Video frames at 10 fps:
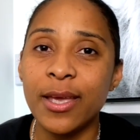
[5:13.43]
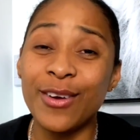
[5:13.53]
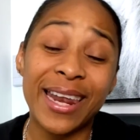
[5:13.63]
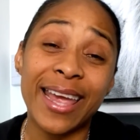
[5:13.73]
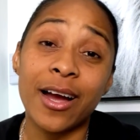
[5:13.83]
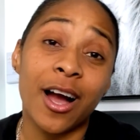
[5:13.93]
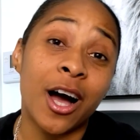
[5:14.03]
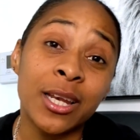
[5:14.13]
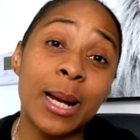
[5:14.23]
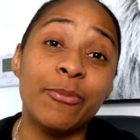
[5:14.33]
You got to get
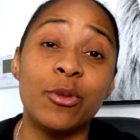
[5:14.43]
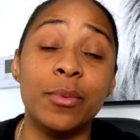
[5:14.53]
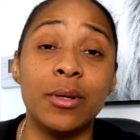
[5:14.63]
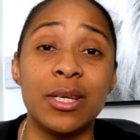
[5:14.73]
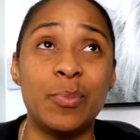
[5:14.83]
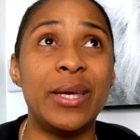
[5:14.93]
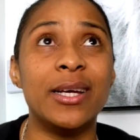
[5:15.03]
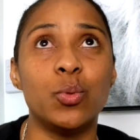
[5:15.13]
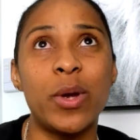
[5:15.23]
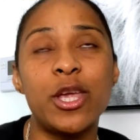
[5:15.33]
uncomfortable because
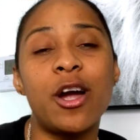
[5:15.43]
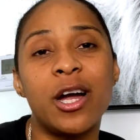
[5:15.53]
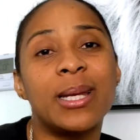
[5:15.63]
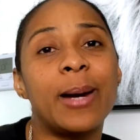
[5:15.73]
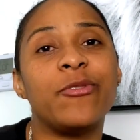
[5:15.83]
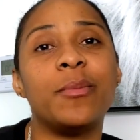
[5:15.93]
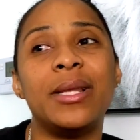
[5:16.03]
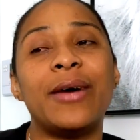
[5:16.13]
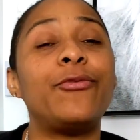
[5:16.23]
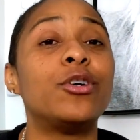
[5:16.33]
because when you're uncomfortable,
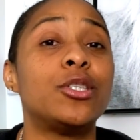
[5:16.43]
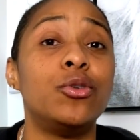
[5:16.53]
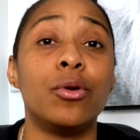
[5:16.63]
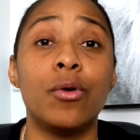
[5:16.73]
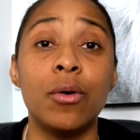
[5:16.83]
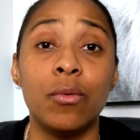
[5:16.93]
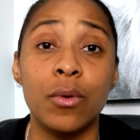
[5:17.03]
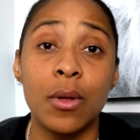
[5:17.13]
that forces you to grow.